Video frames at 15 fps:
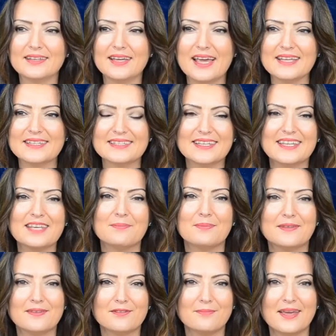and new
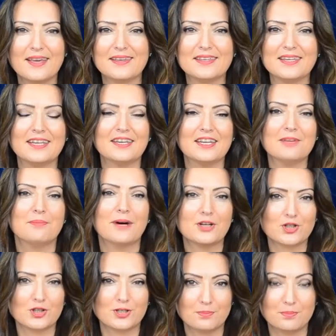attempts and
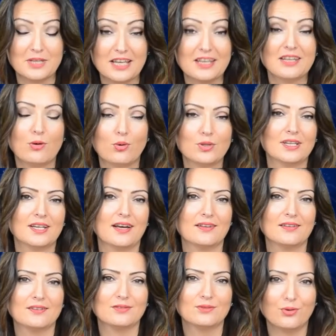innovation can be to
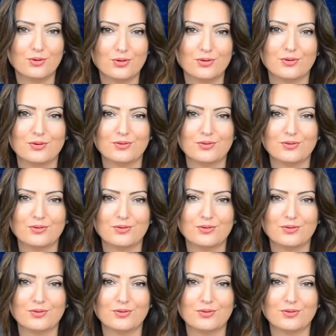question.